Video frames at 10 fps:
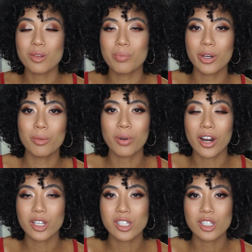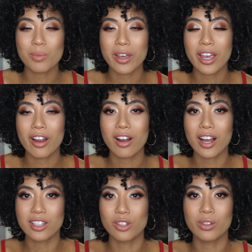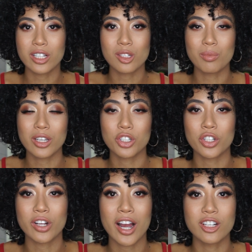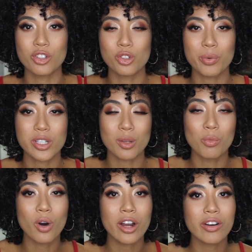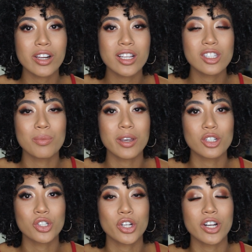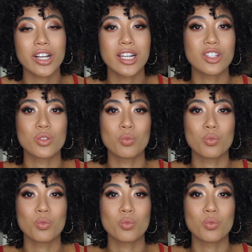I'm putting products into my hair, I do like to make sure I do spray some water in it to make sure it is